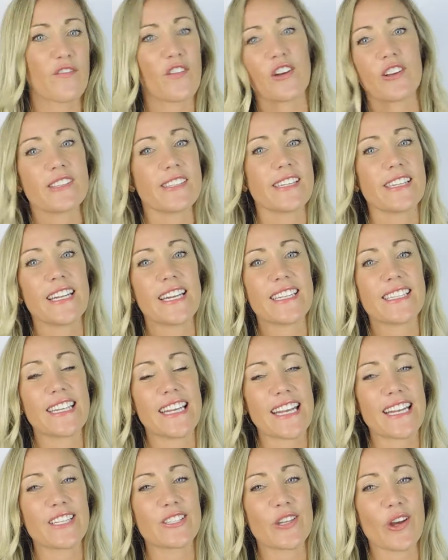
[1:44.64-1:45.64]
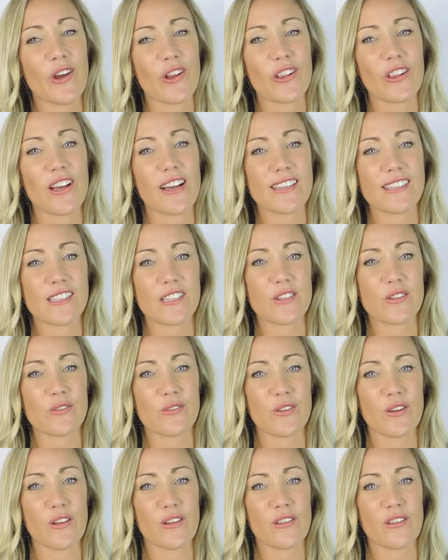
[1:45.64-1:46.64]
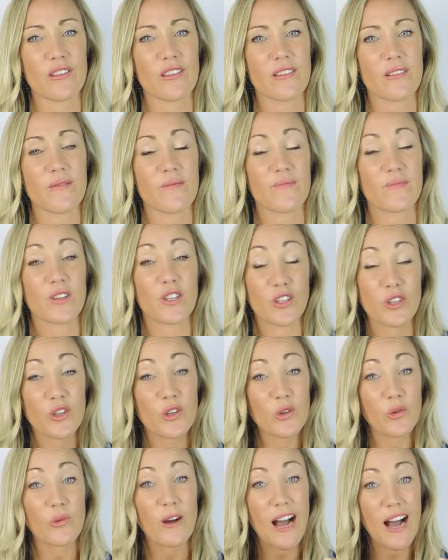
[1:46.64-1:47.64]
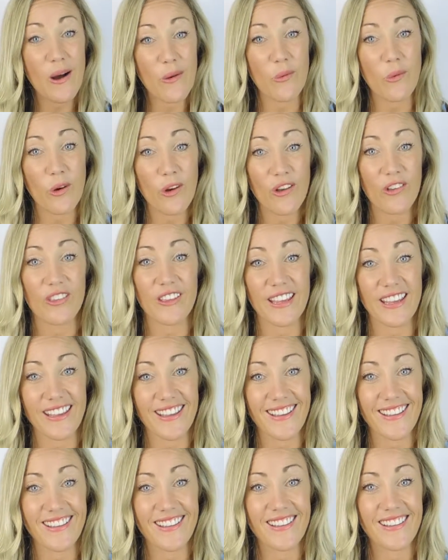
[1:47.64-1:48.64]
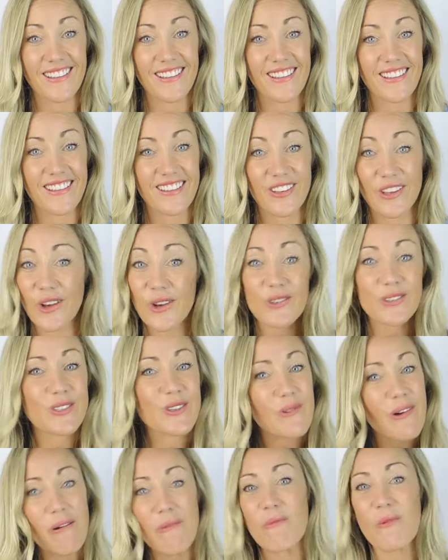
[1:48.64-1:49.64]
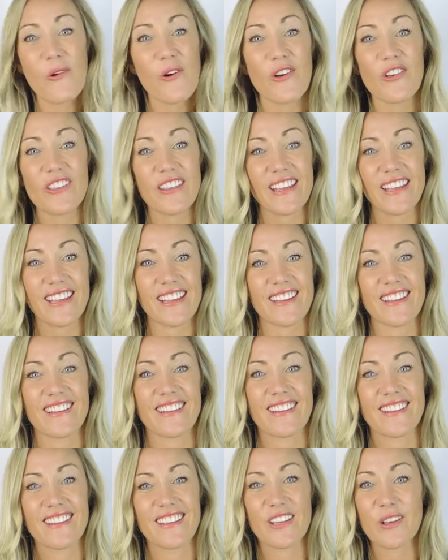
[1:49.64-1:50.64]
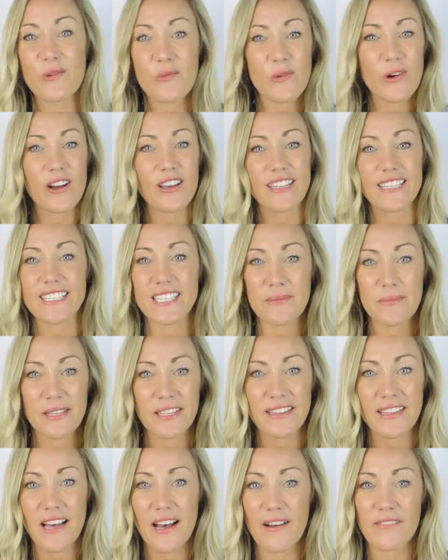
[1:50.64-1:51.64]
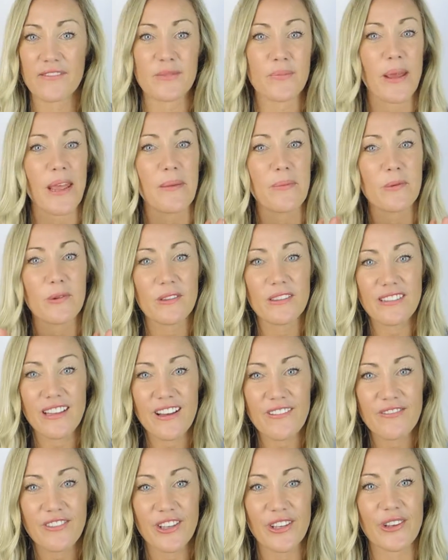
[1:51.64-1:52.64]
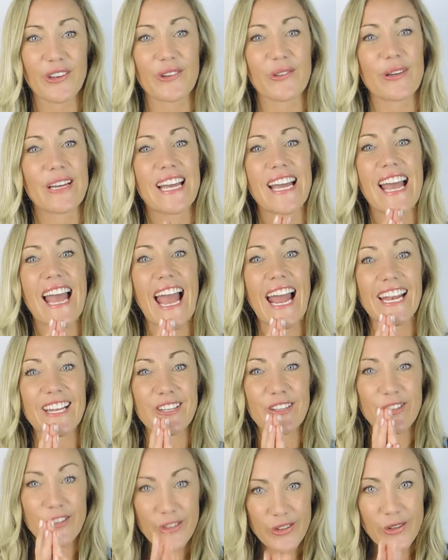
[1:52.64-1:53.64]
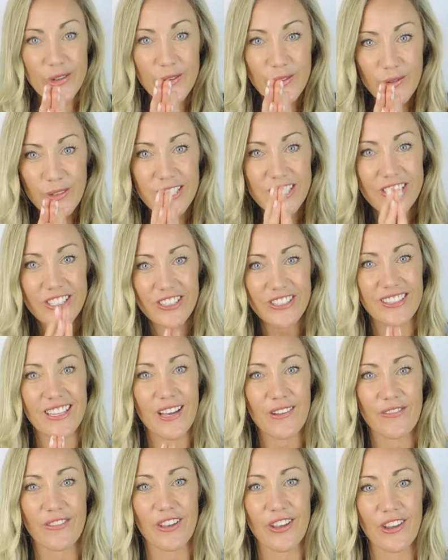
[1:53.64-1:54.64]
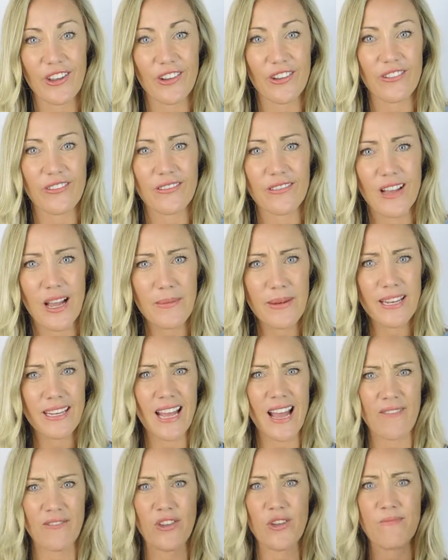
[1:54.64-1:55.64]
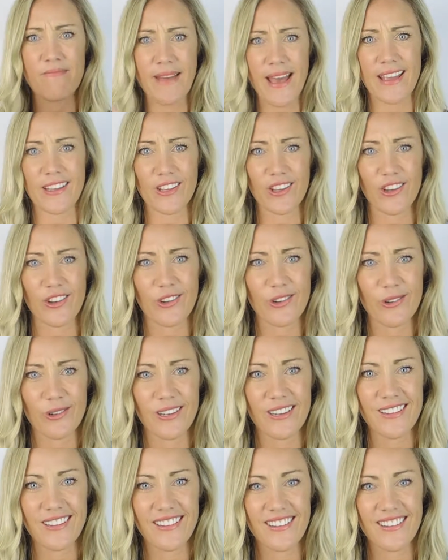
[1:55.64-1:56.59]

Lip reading: First, you need to internalize the truth. You are worthy. Girls, you are worthy. You're worthy to be loved. People love you, and you should love you. I mean, have you met you?